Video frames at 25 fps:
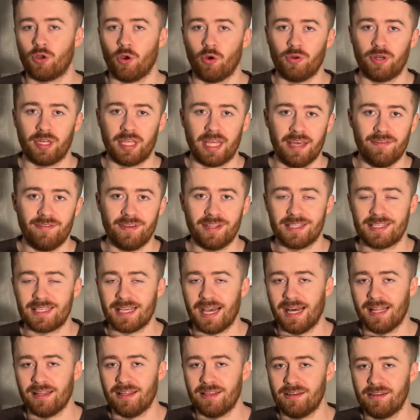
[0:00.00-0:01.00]
God-given
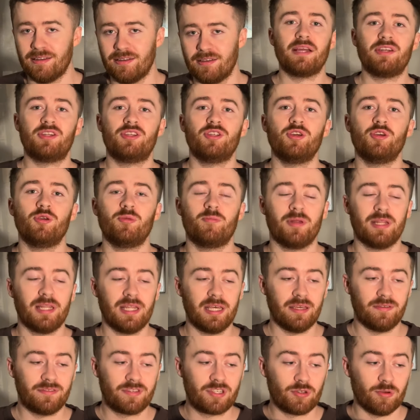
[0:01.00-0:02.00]
talent, but I do
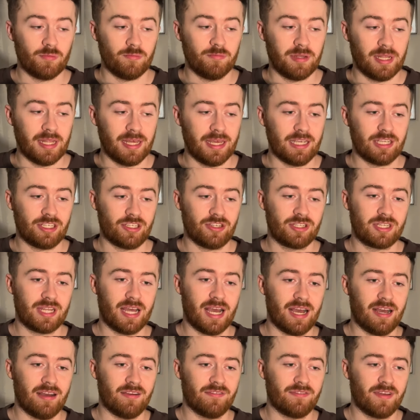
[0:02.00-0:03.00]
believe some players just
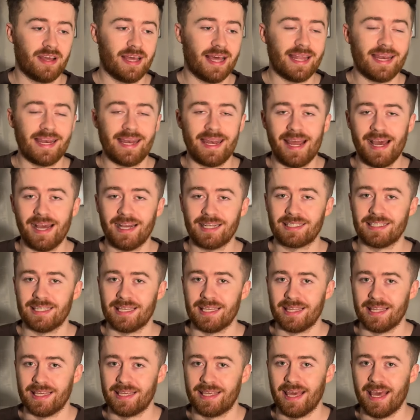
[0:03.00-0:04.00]
have a knack
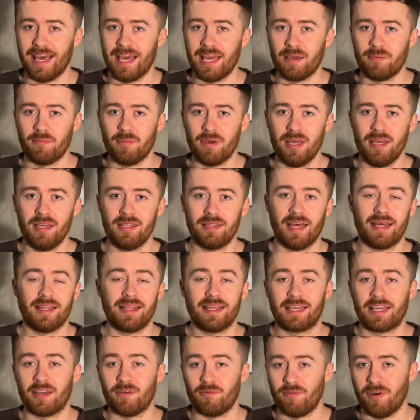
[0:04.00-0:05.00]
in the game that
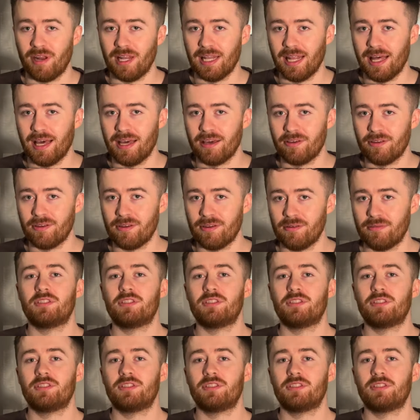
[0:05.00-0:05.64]
they can rely on.